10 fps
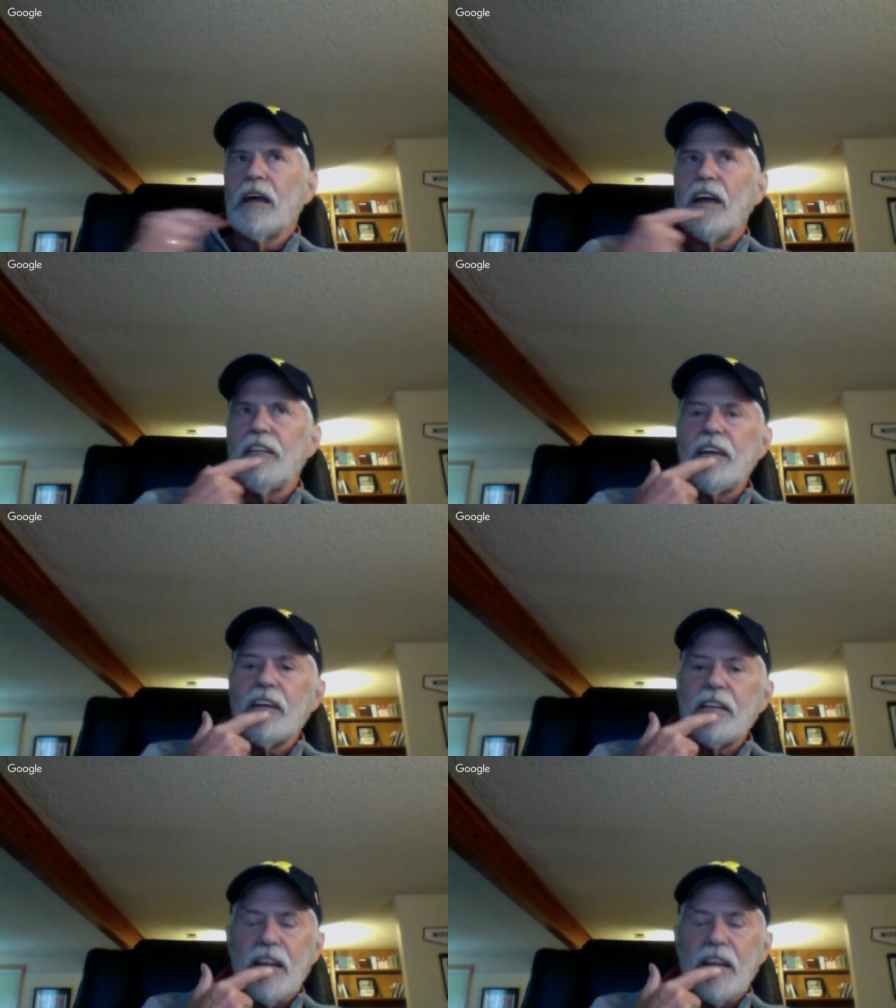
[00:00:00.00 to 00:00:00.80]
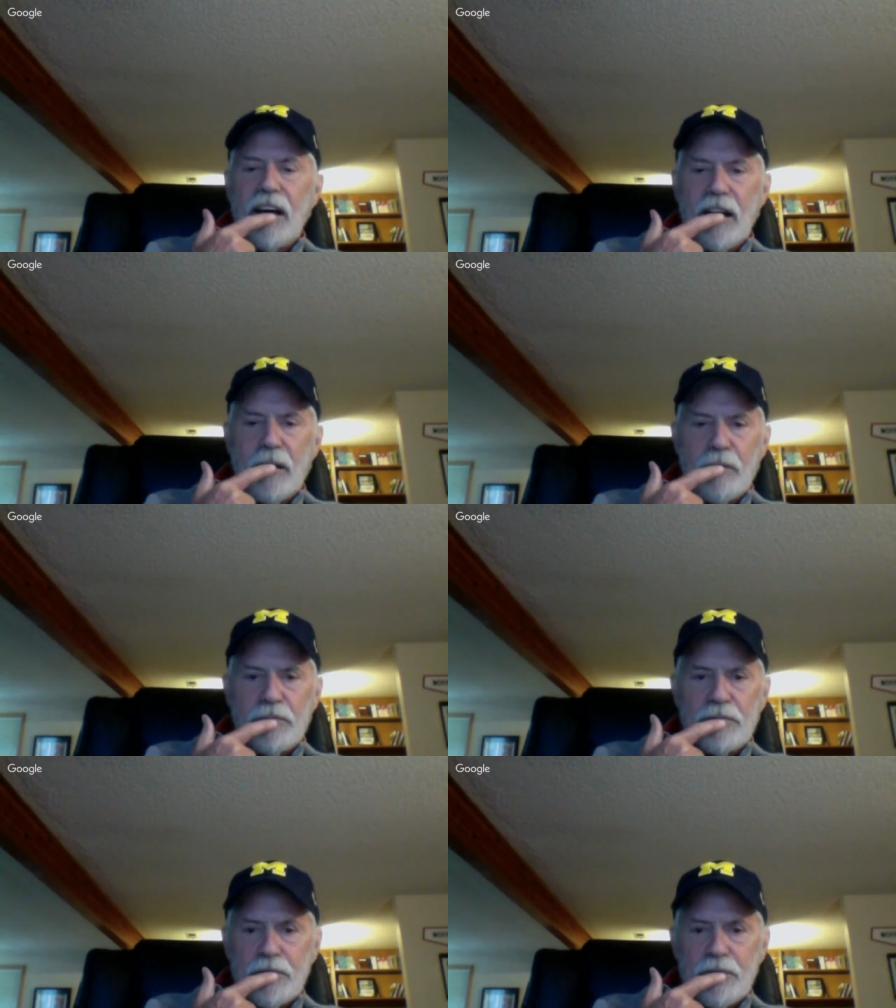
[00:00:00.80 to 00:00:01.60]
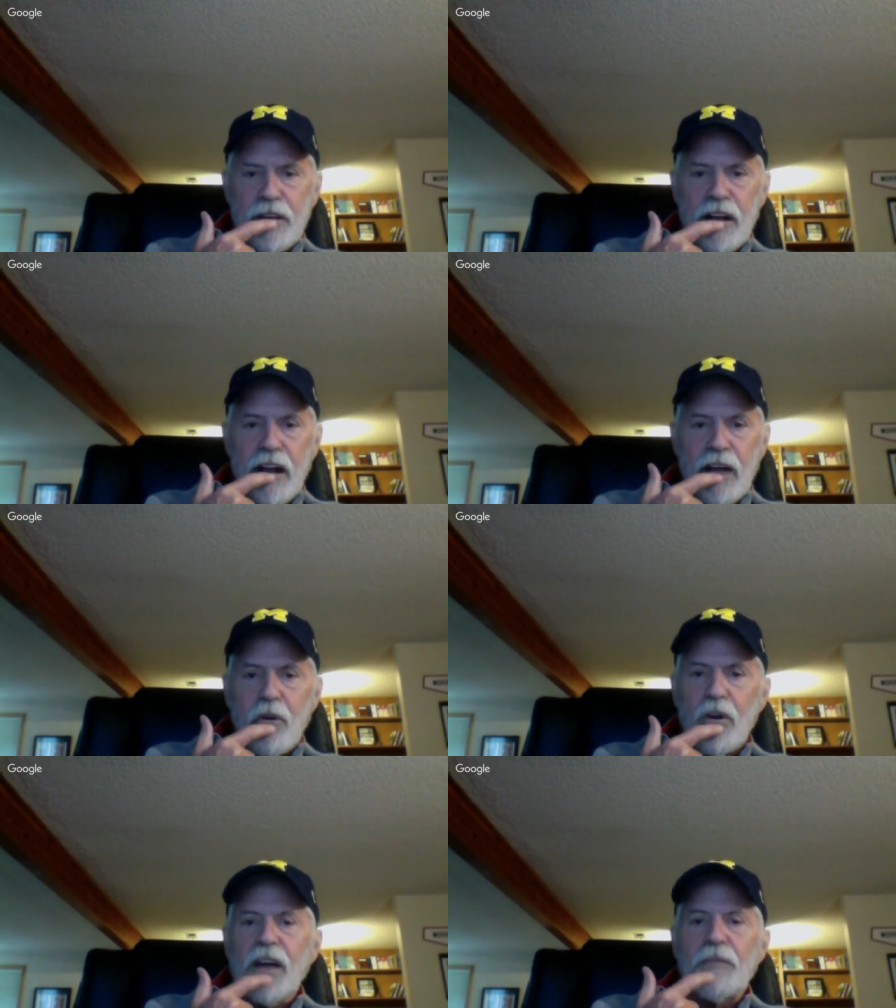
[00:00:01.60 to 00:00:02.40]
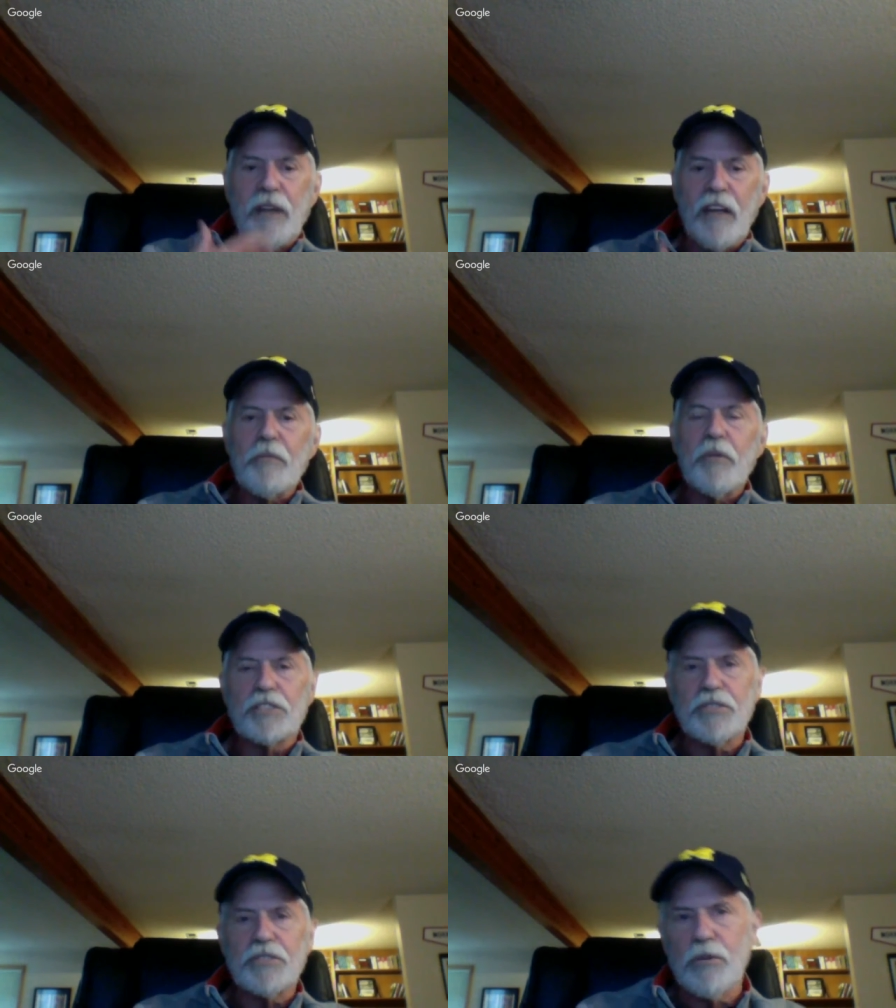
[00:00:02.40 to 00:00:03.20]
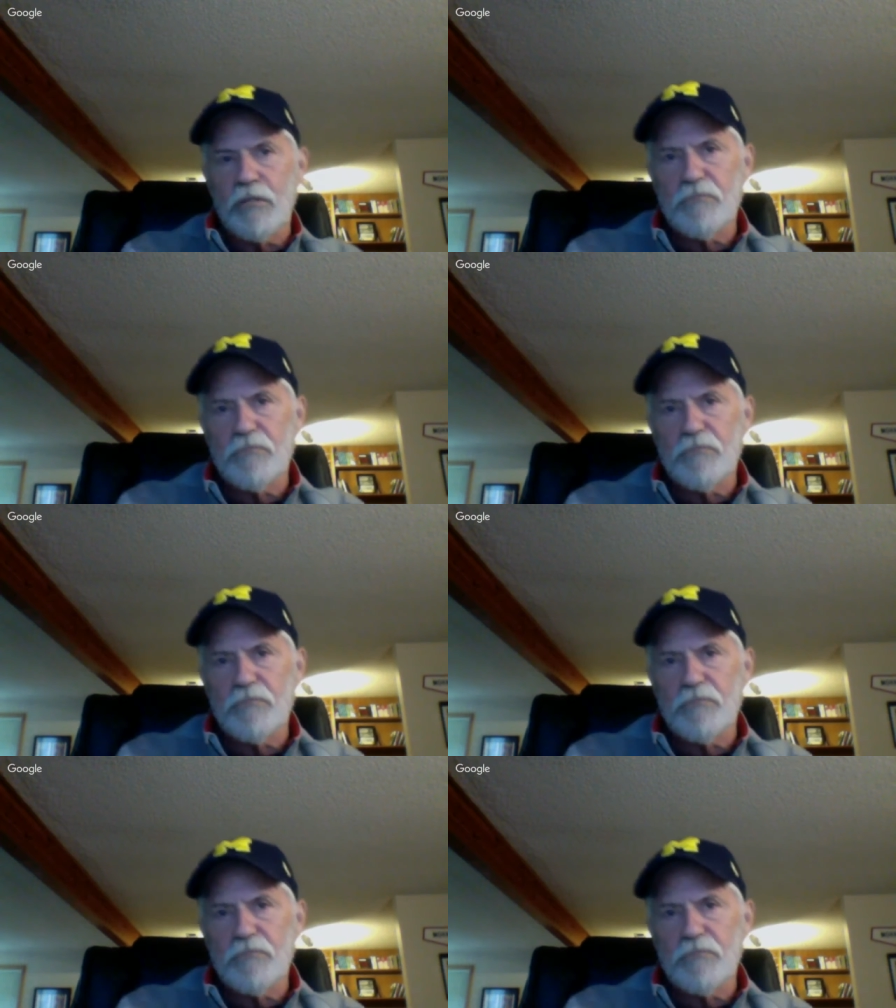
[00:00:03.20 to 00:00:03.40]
And then I wrote a couple other books that were